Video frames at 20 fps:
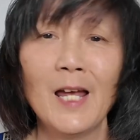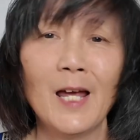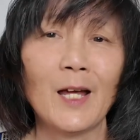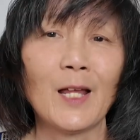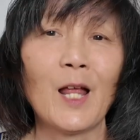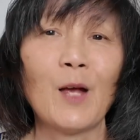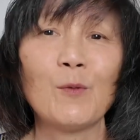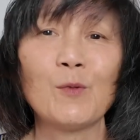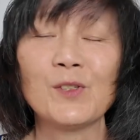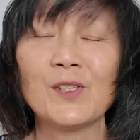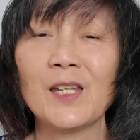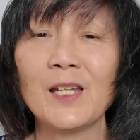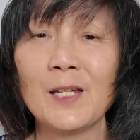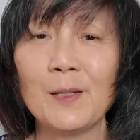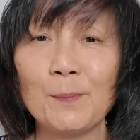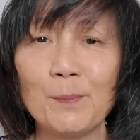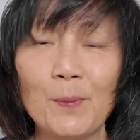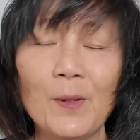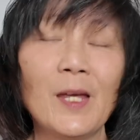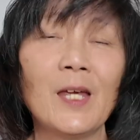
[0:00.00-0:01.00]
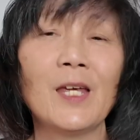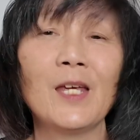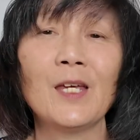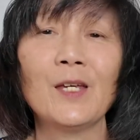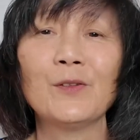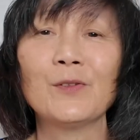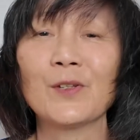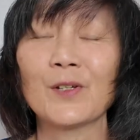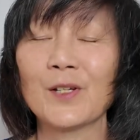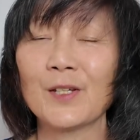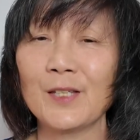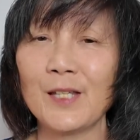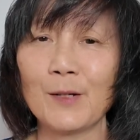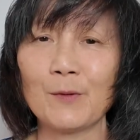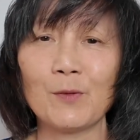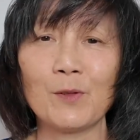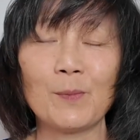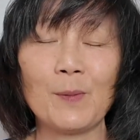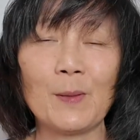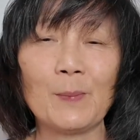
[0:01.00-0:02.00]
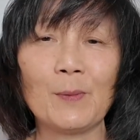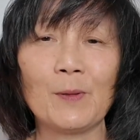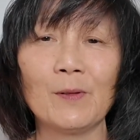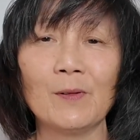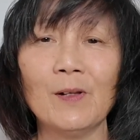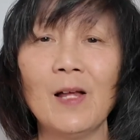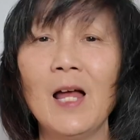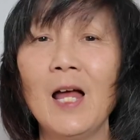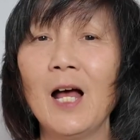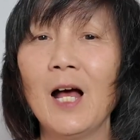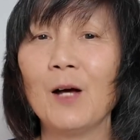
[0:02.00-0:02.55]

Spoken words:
and I was getting paid to connect with people.